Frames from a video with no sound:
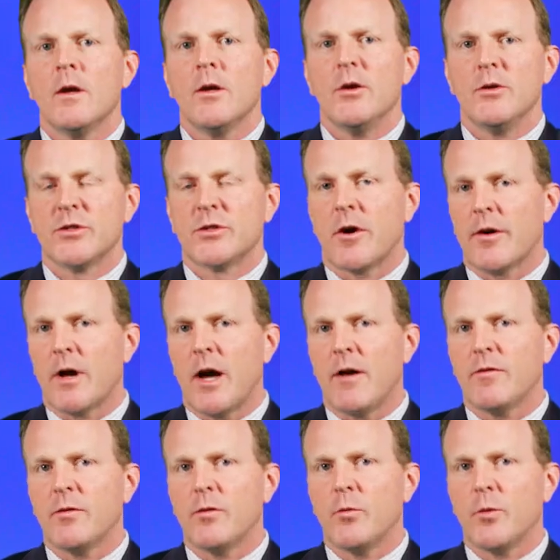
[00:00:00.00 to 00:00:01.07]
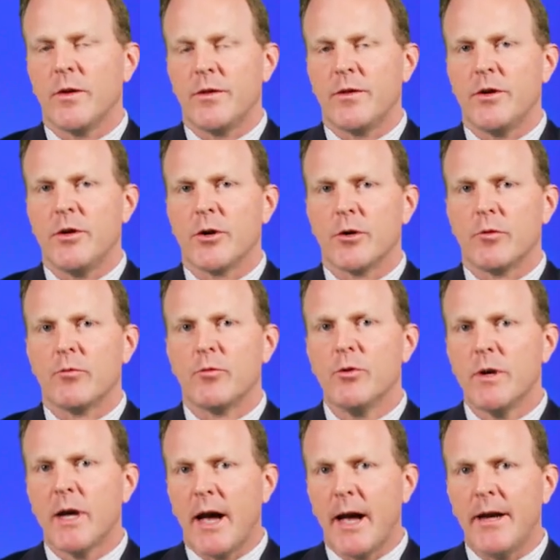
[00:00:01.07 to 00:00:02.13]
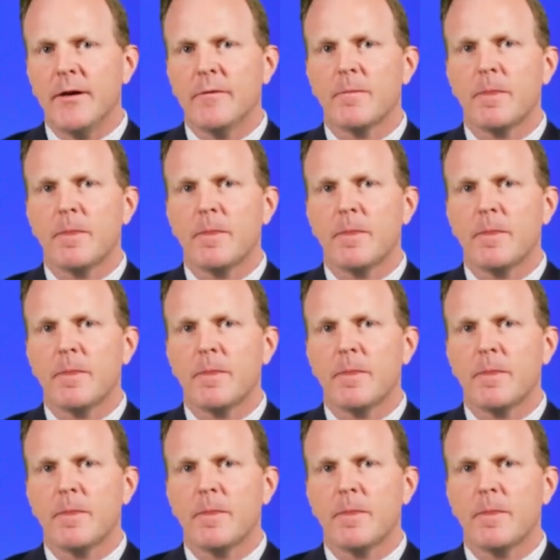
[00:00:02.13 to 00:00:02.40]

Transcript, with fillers: You'd start off with your root guide,